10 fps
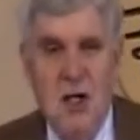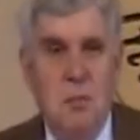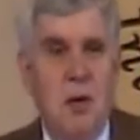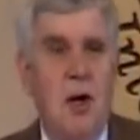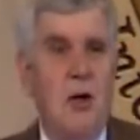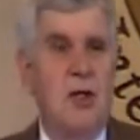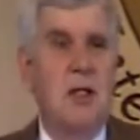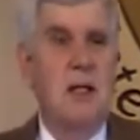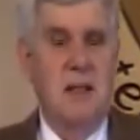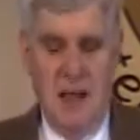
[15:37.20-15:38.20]

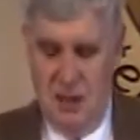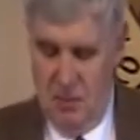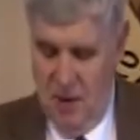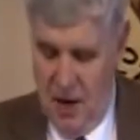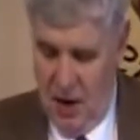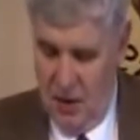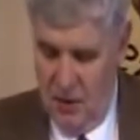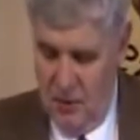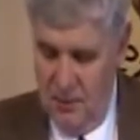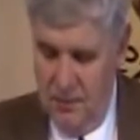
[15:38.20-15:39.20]
Spiritually, it takes a
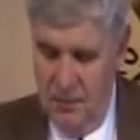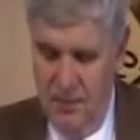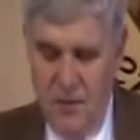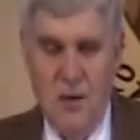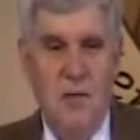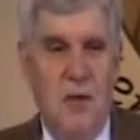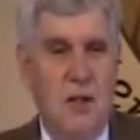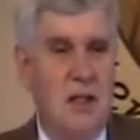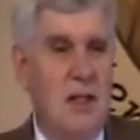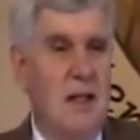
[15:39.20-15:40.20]
miracle for
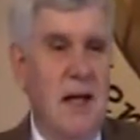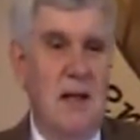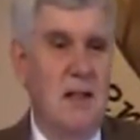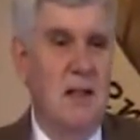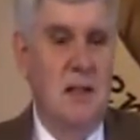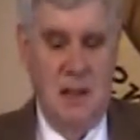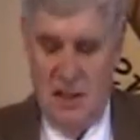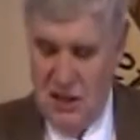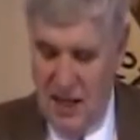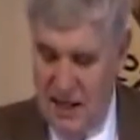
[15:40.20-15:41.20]
us to clean out the sin.
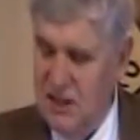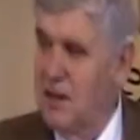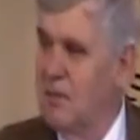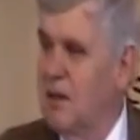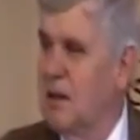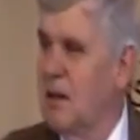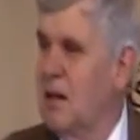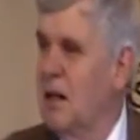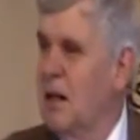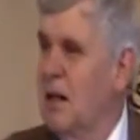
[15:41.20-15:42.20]
It is not something
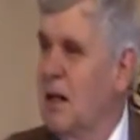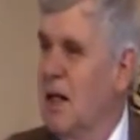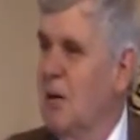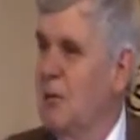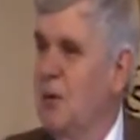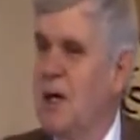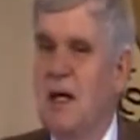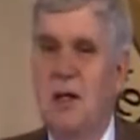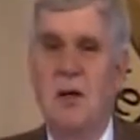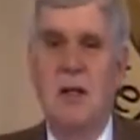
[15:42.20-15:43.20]
that we
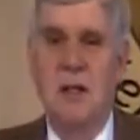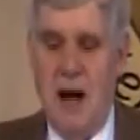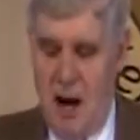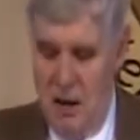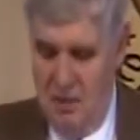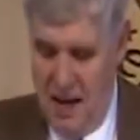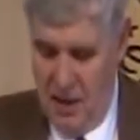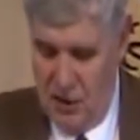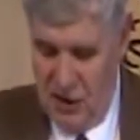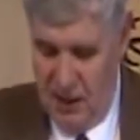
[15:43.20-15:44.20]
can do entirely by
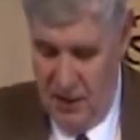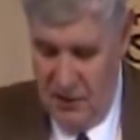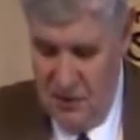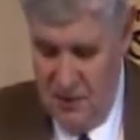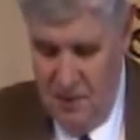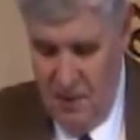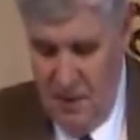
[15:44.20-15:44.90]
ourselves.